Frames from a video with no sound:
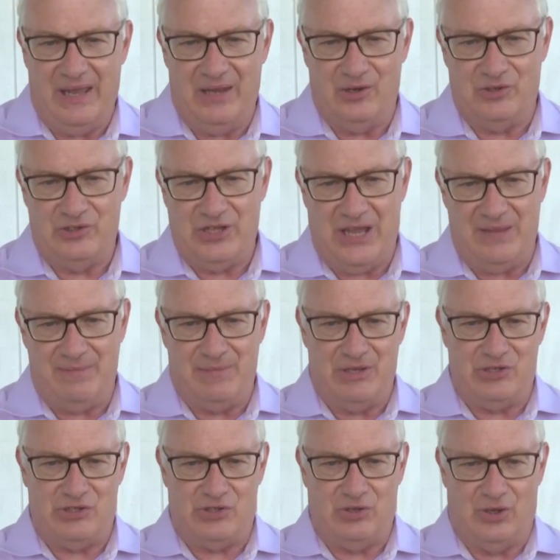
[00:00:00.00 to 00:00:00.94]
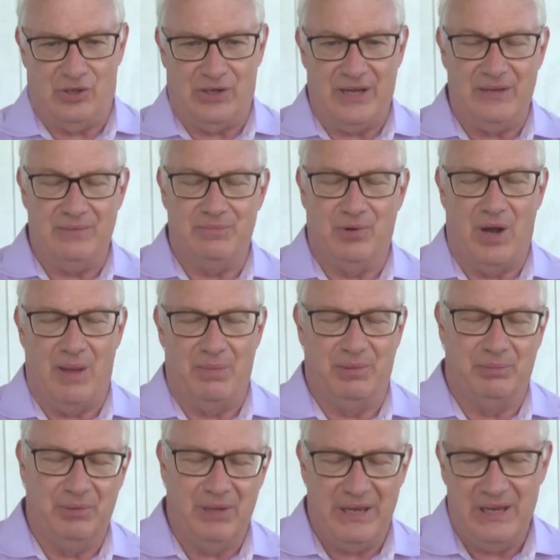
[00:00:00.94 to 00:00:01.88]
entertainment starting
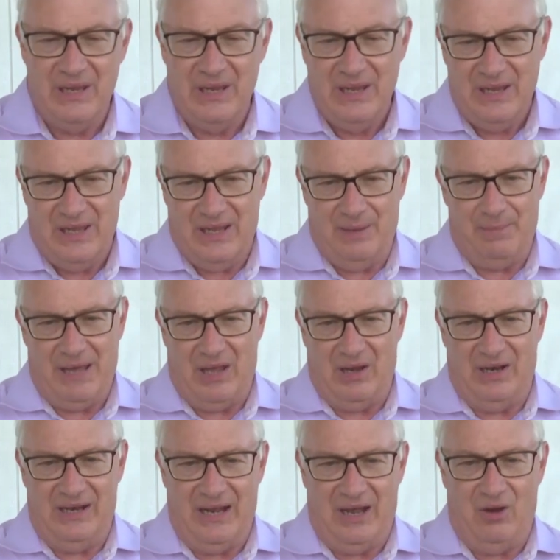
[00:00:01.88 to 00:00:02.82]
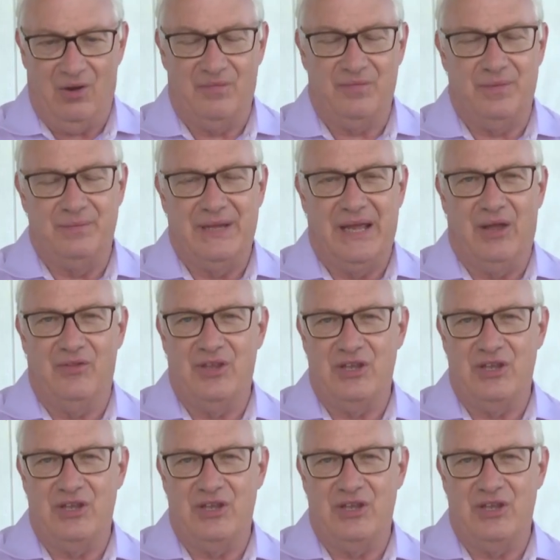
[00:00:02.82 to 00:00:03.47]
probably in about an hour from now.